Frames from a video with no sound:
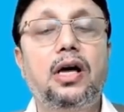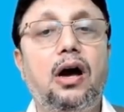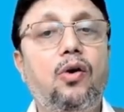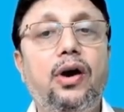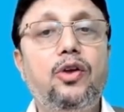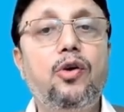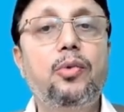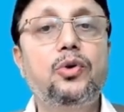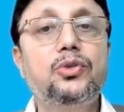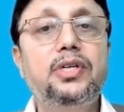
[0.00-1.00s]
But how are
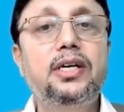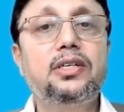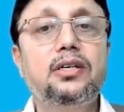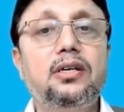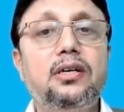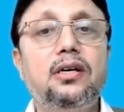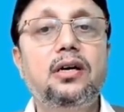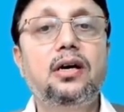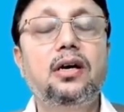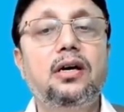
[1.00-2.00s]
you able to see it?
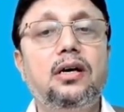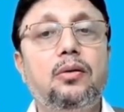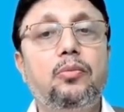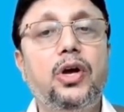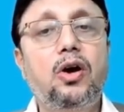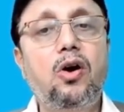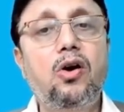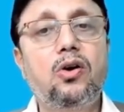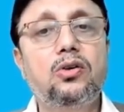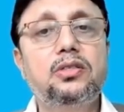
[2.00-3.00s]

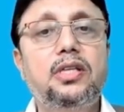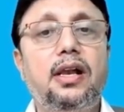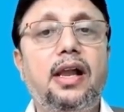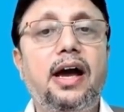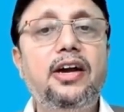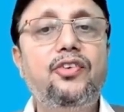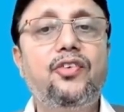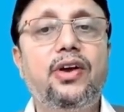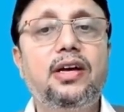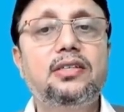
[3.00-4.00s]
Because the
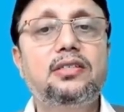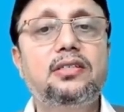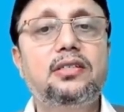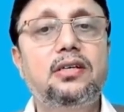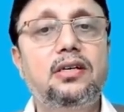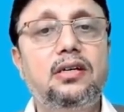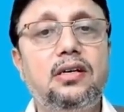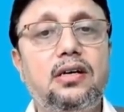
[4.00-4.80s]
light rays,